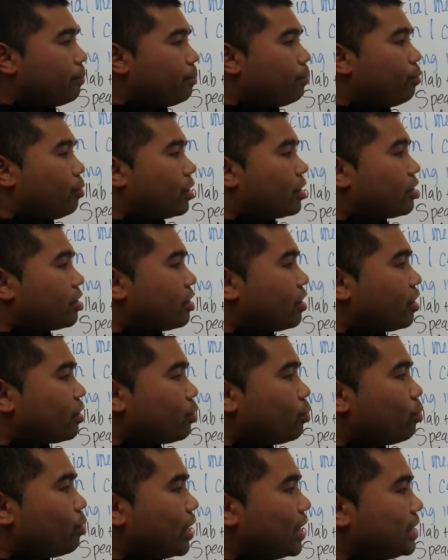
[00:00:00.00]
What are other
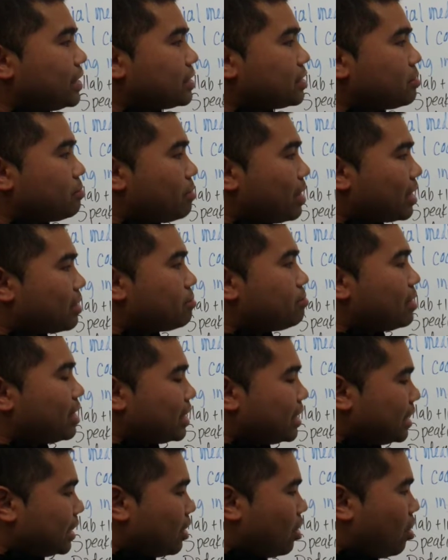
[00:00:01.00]
ways to make
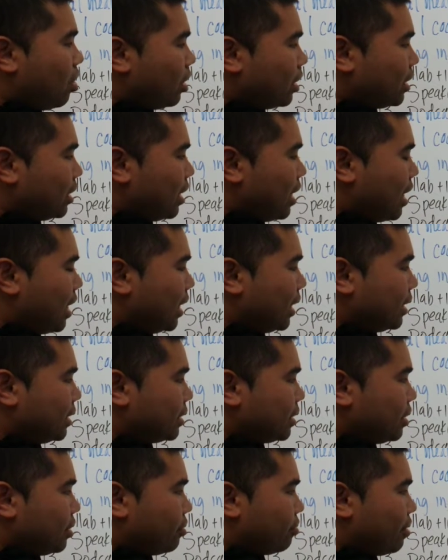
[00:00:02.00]
money online
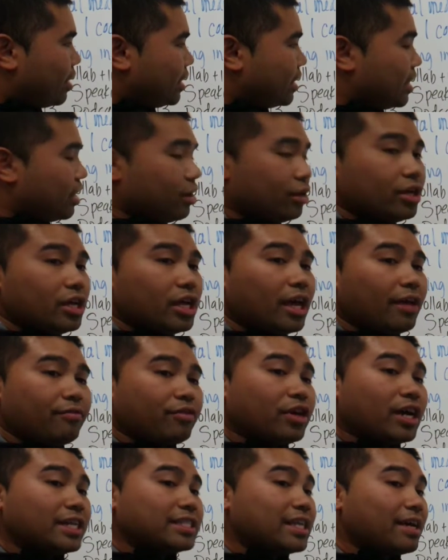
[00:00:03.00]
right now? If you
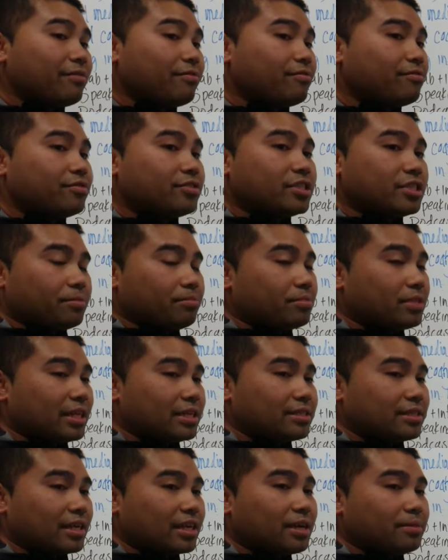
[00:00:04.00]
guys have some
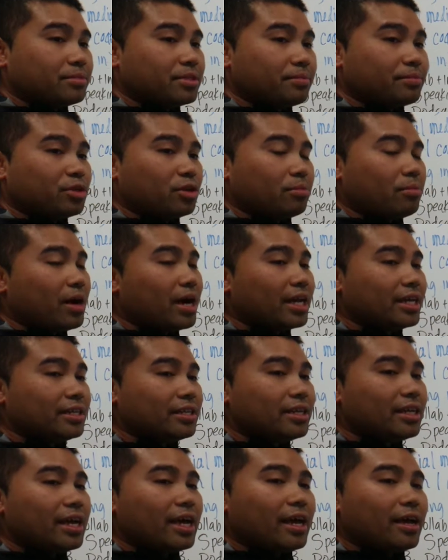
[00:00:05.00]
things that comes up to your mind,
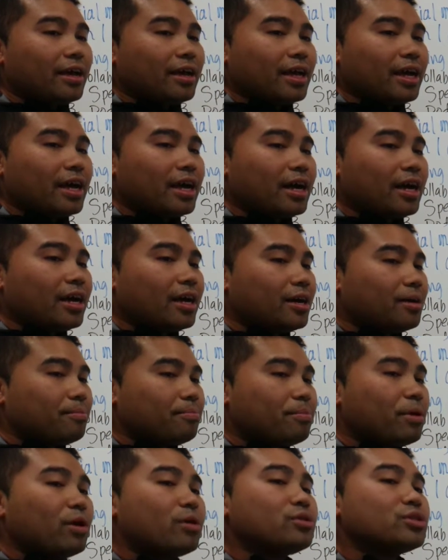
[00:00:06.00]

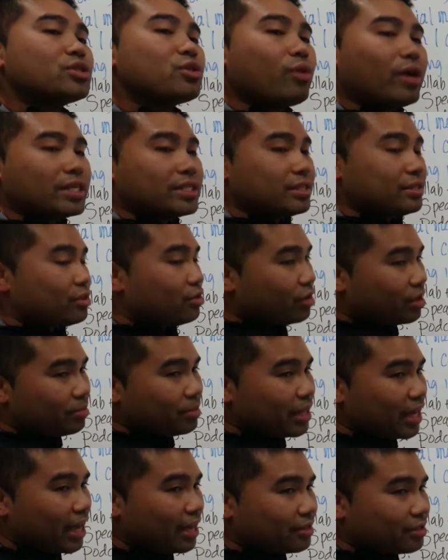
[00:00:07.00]
pose questions. Don't give me
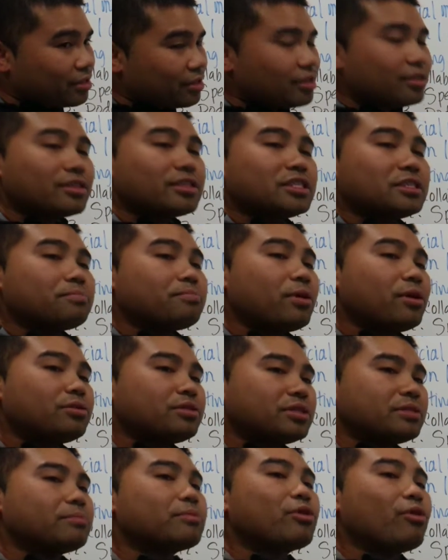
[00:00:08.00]
the answer. Just
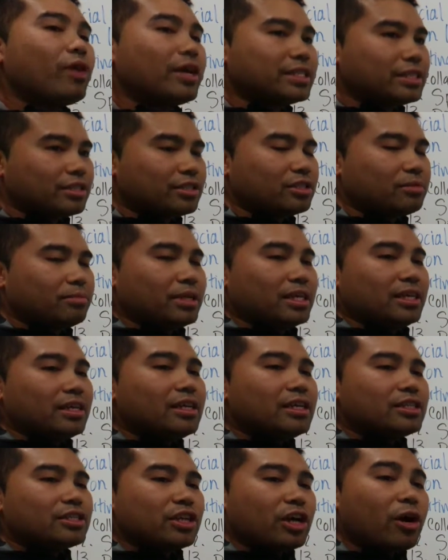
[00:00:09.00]
pose some questions to me
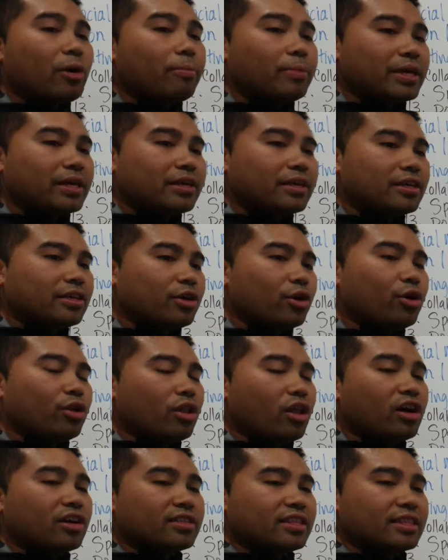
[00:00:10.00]
to help me go
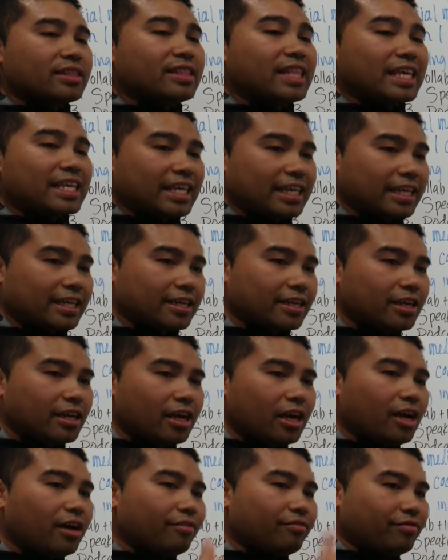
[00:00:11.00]
along the thinking
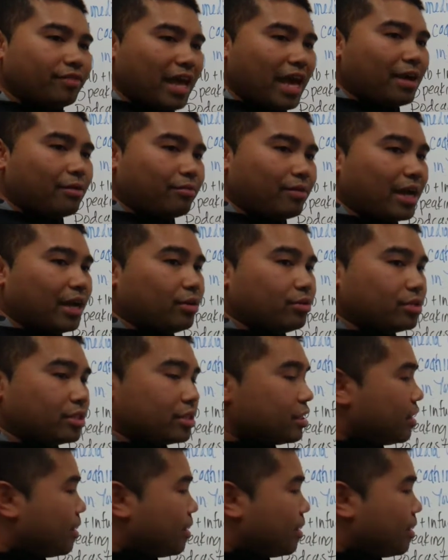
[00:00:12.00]
of that route.